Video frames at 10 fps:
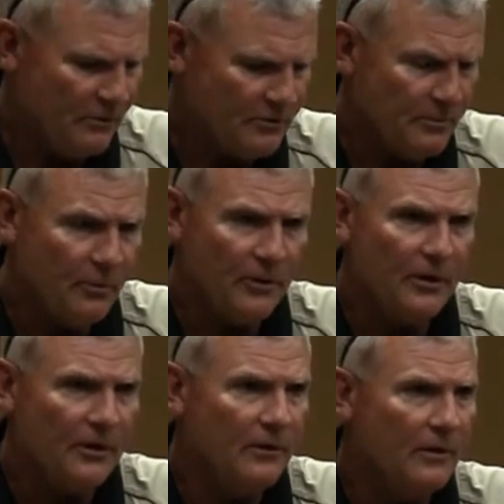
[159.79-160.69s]
was a pretty
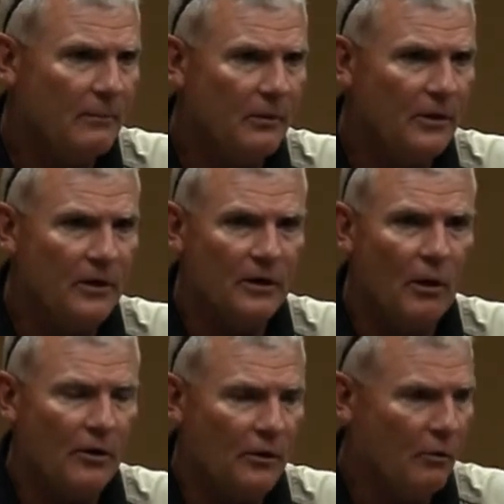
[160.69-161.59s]
good
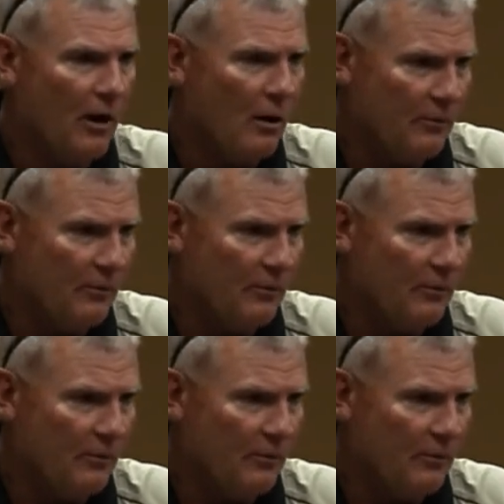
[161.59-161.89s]
guard to go along